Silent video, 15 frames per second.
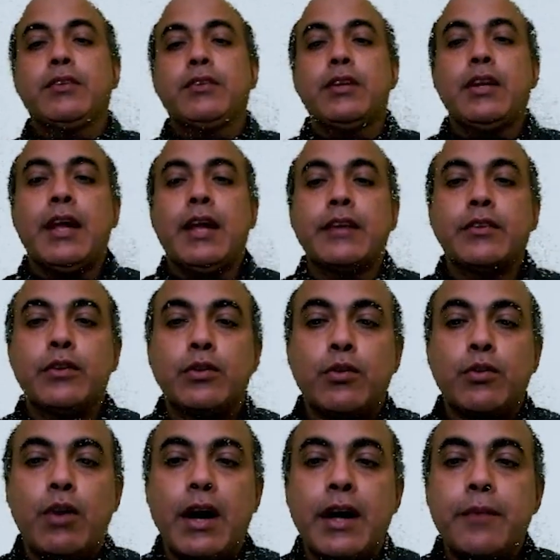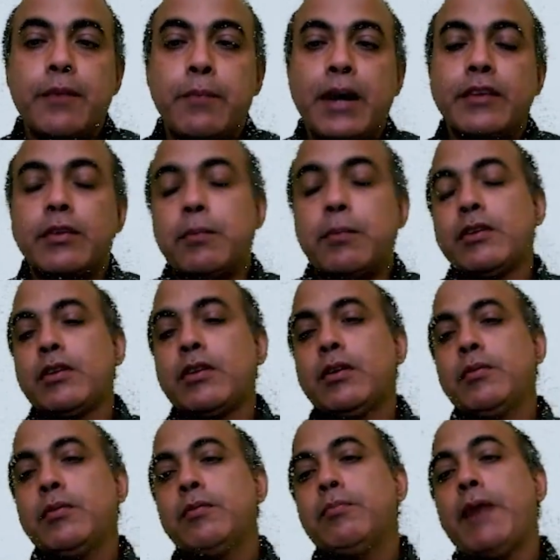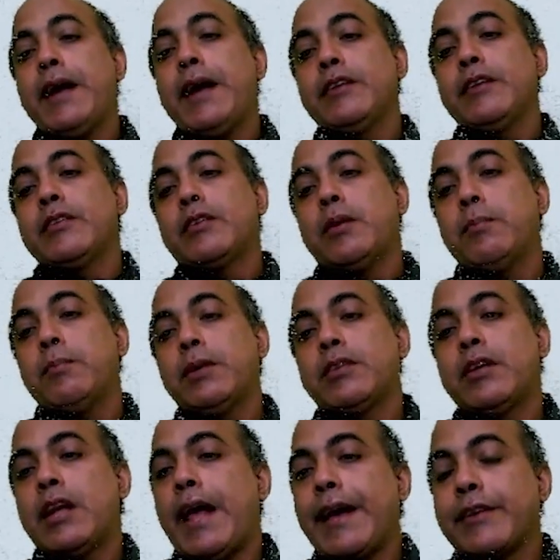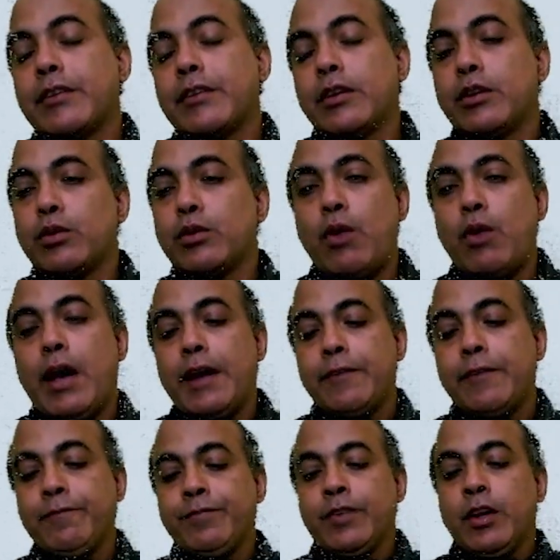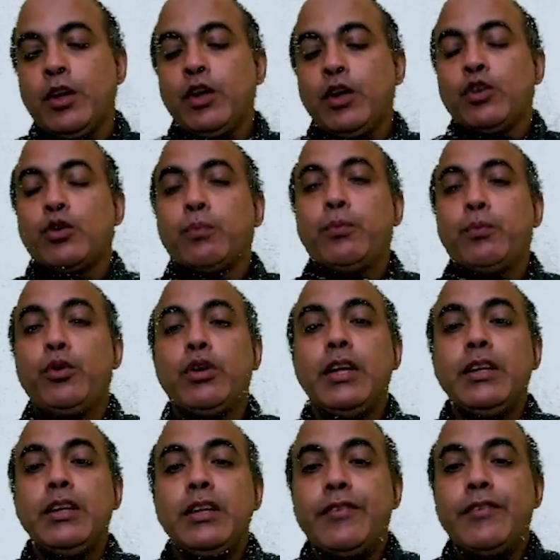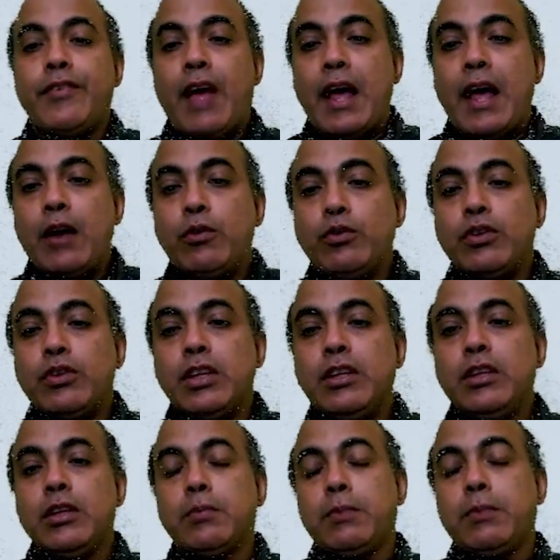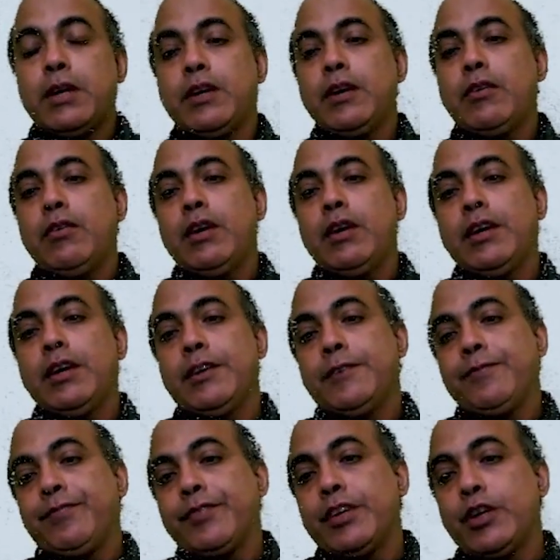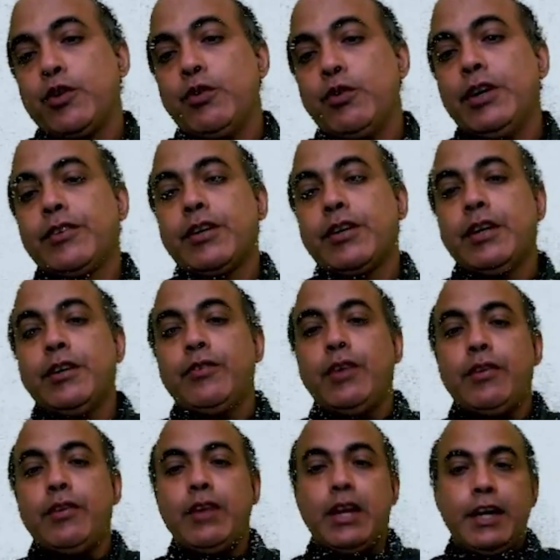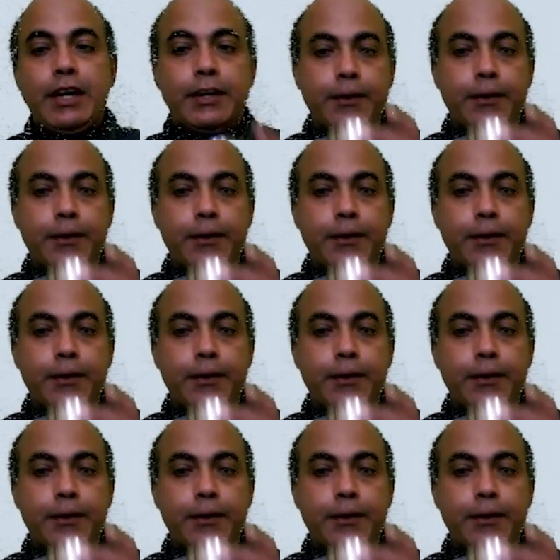x square by summation minus summation x square. So putting the values in this particular equation, we will get